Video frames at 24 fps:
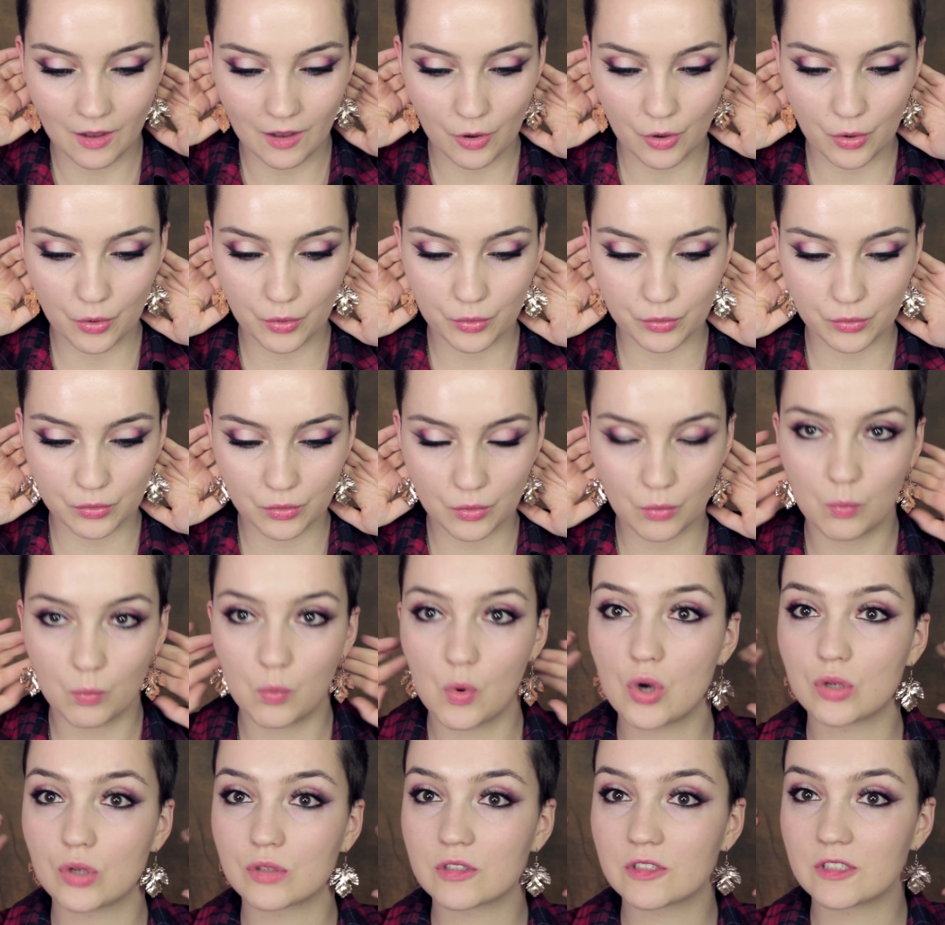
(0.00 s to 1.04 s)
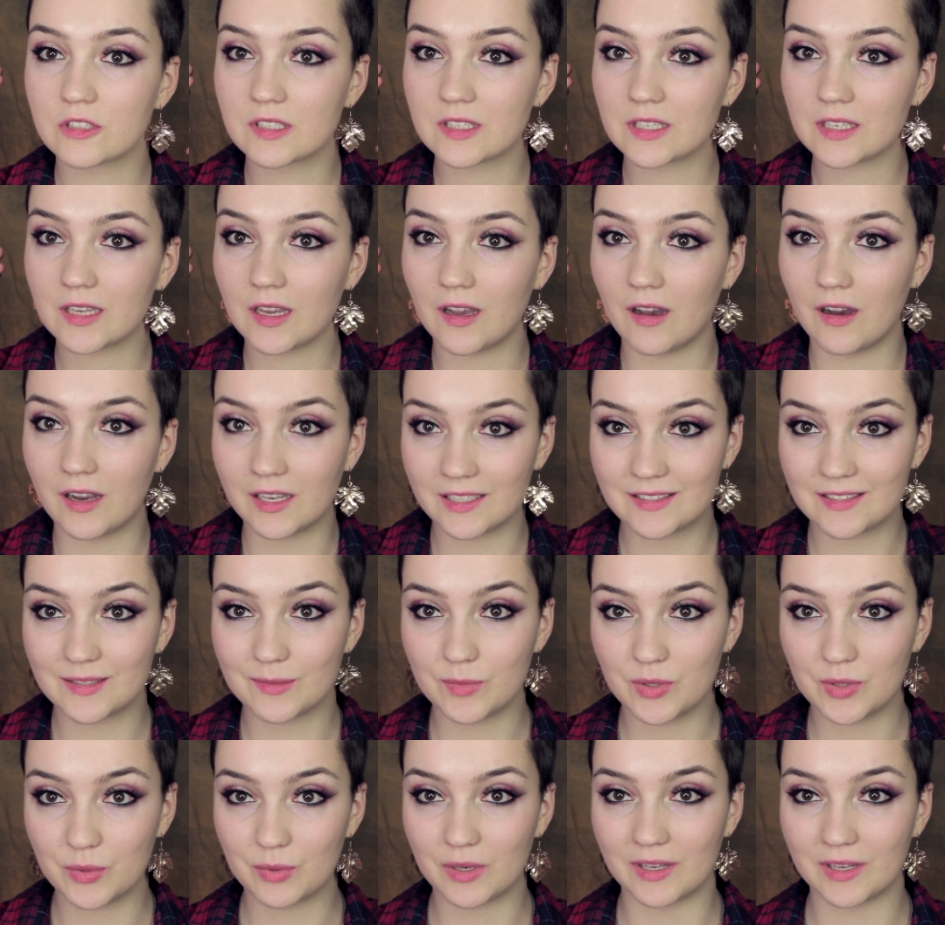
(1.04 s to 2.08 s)
on what
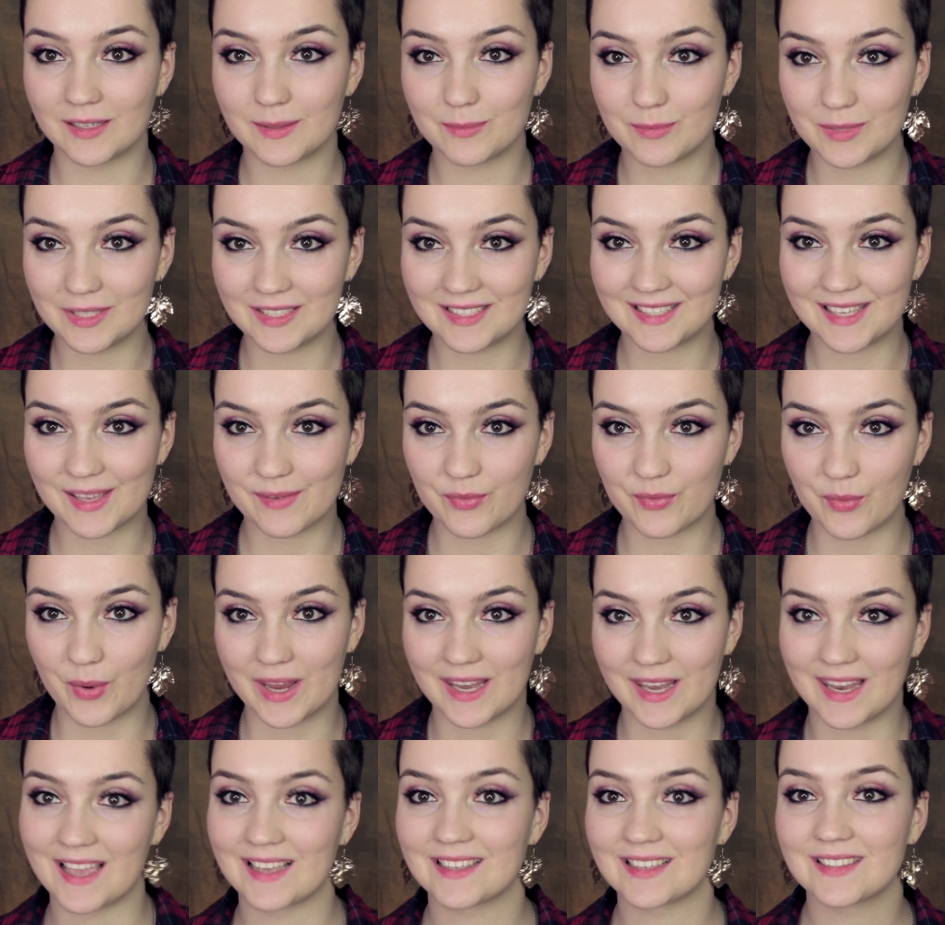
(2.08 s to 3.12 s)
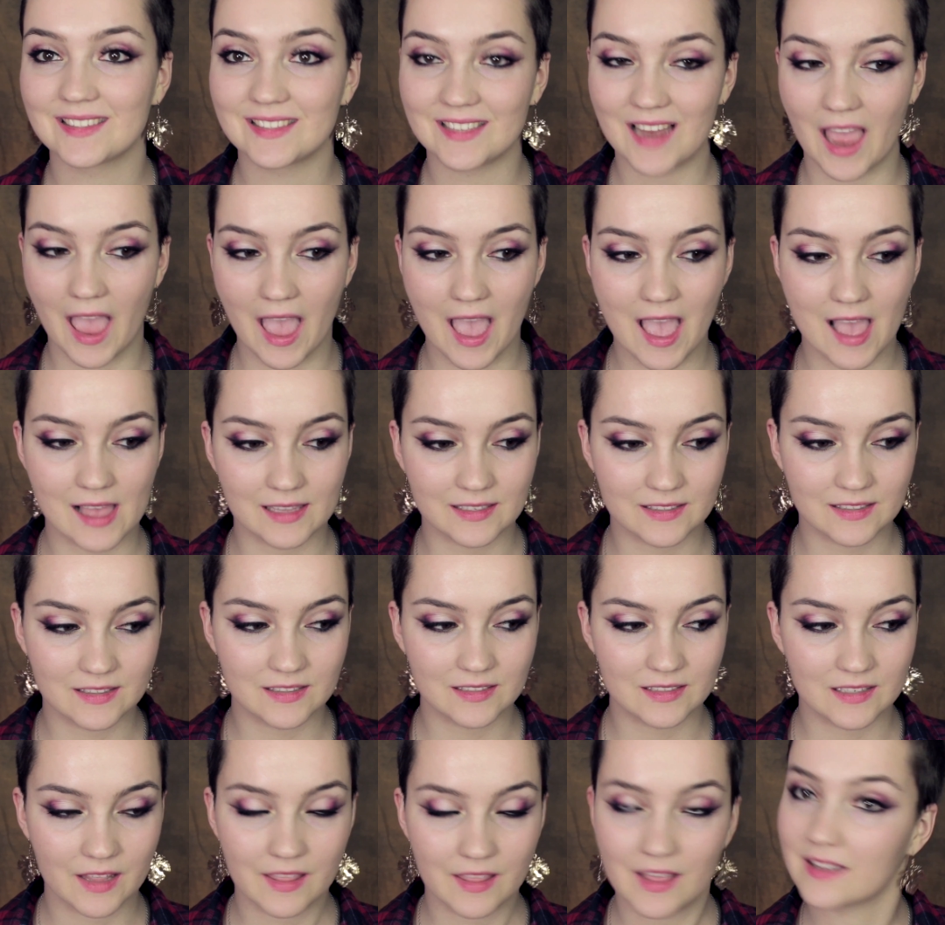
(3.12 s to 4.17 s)
item you would like me to give away next.
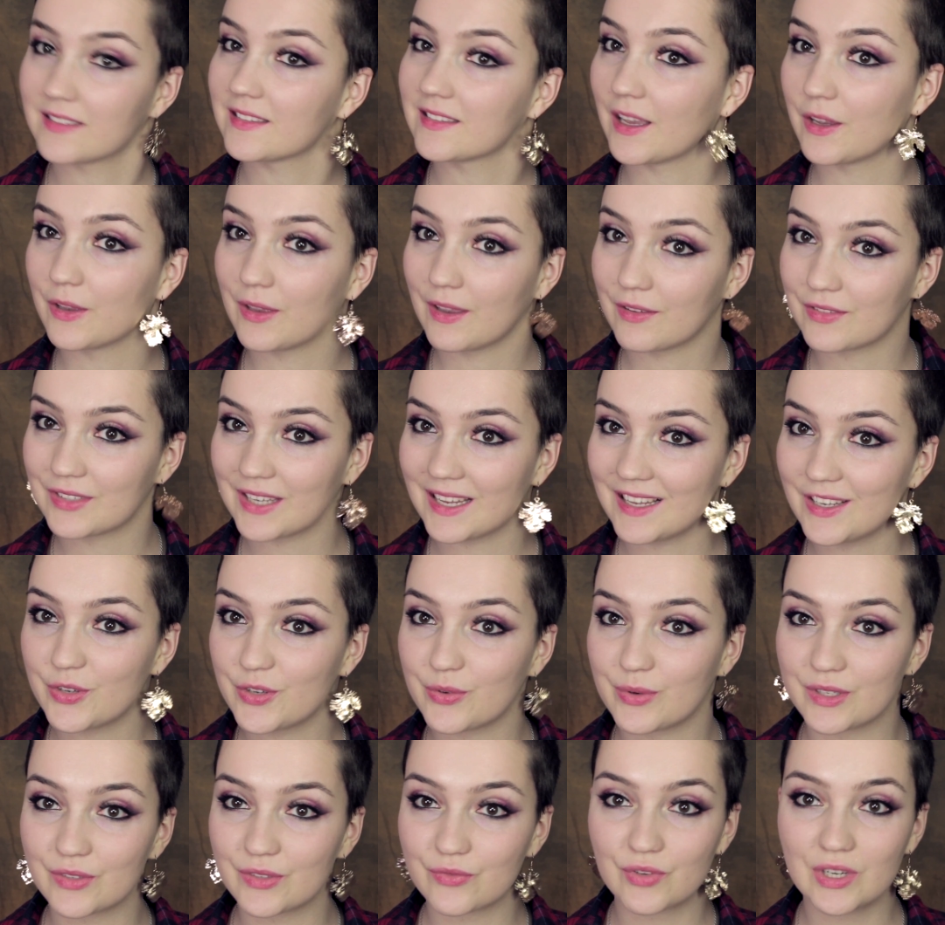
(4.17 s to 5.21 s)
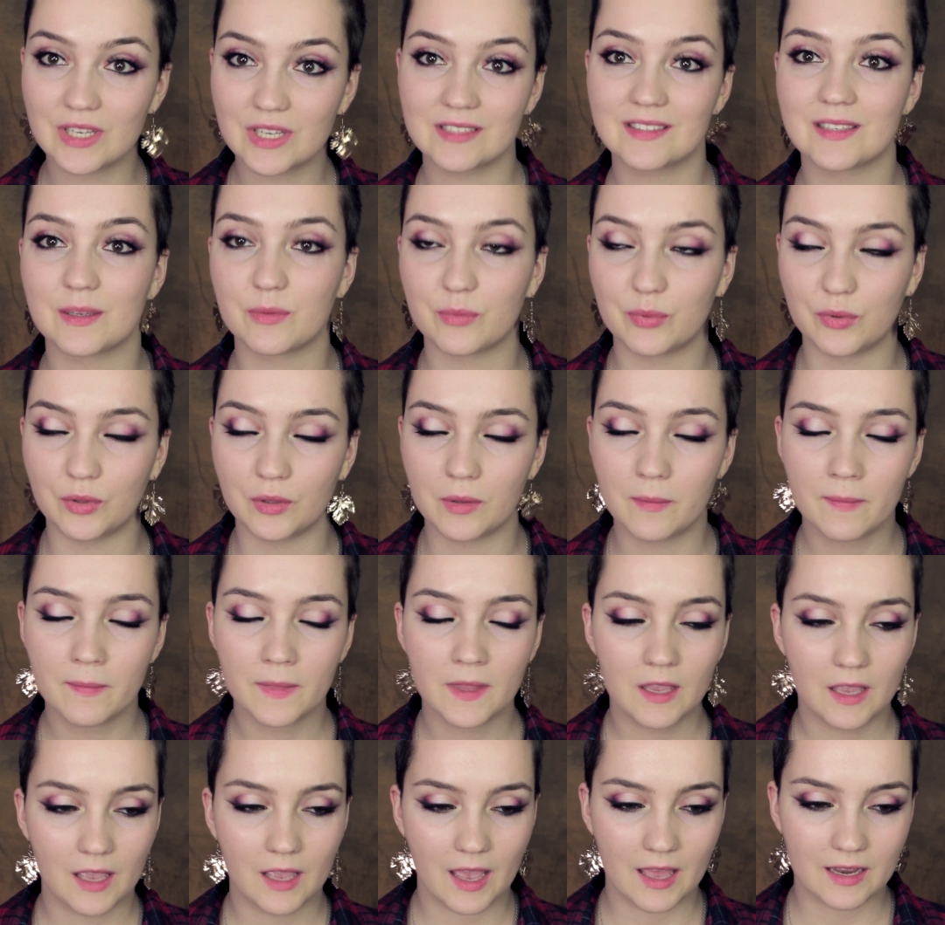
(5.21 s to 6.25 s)
And that's how you have to enter, and it's really simple.
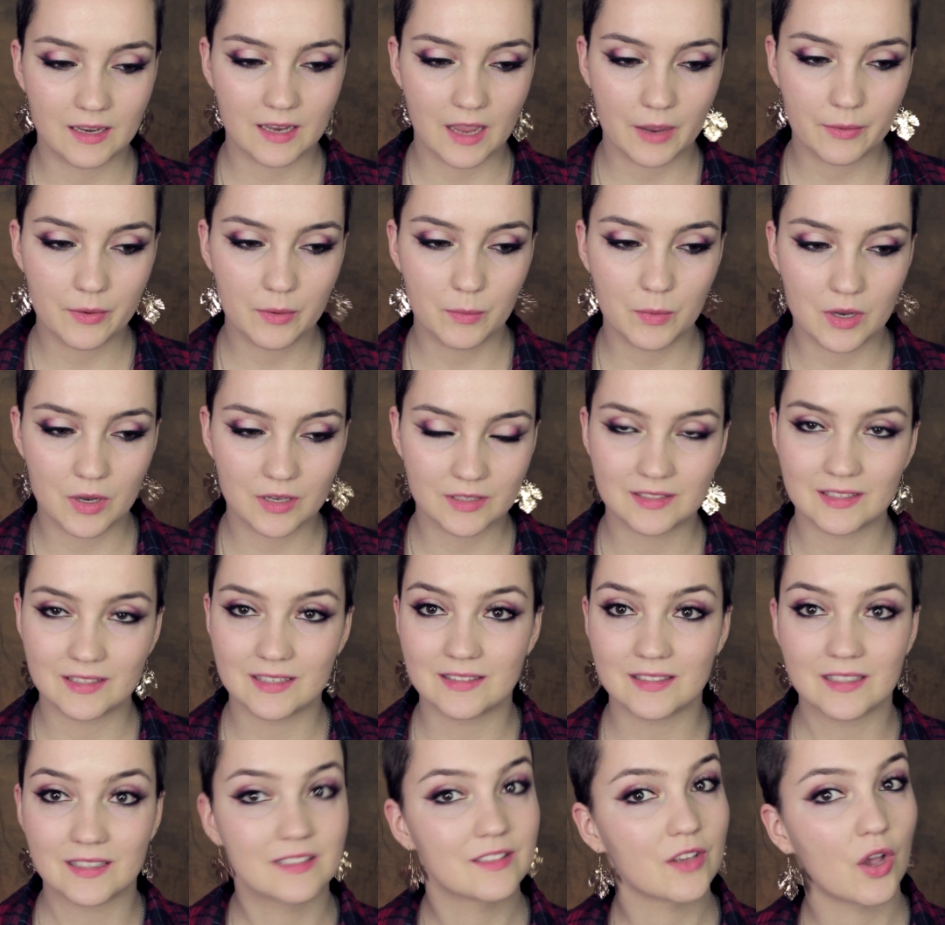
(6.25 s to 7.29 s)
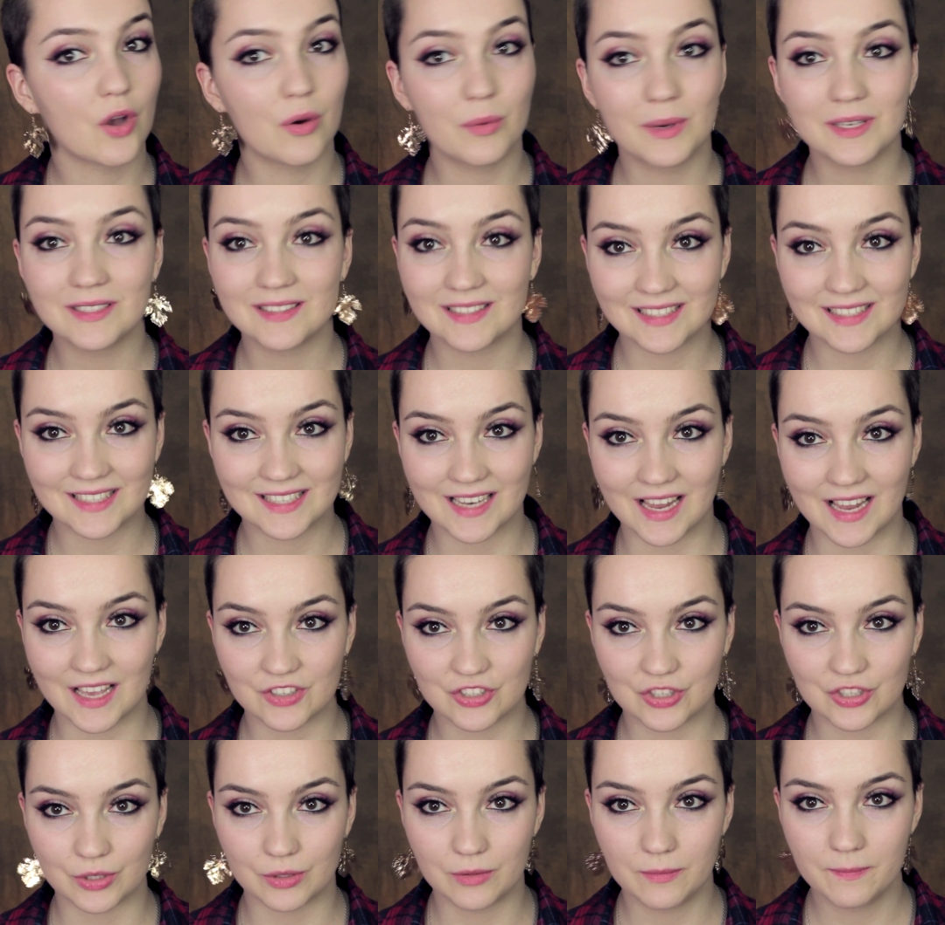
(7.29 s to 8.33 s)
And how it works is it's always
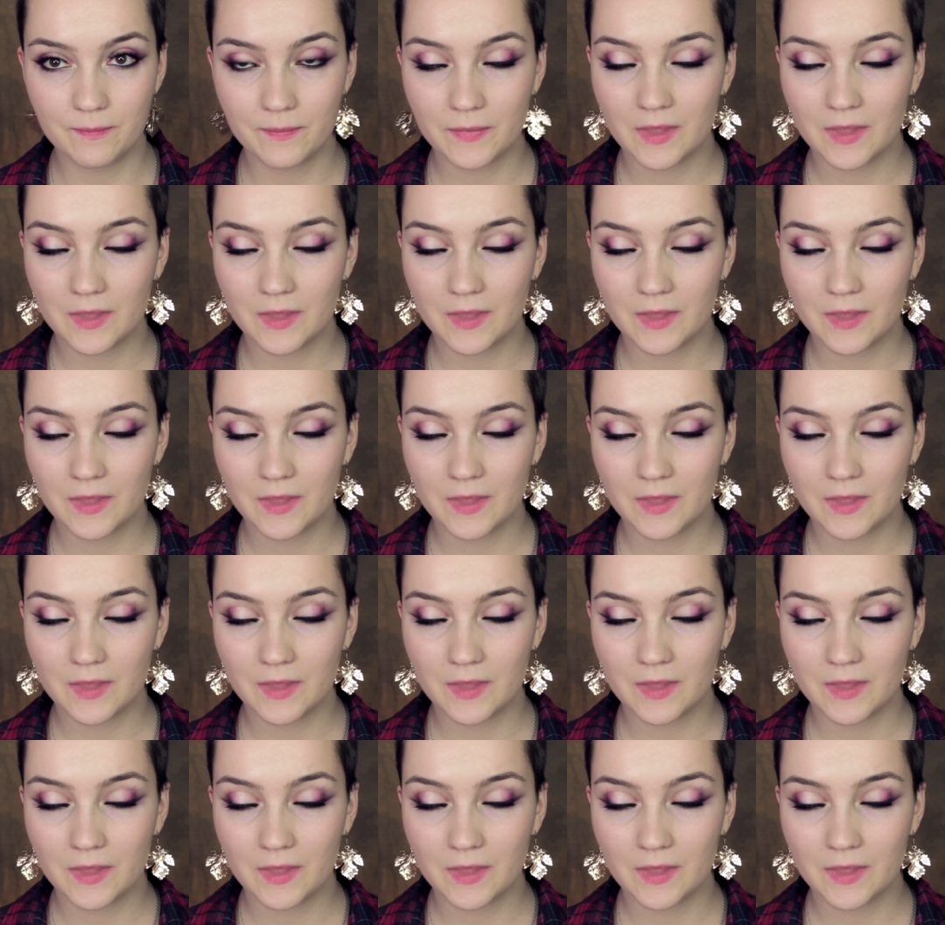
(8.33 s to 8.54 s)
international.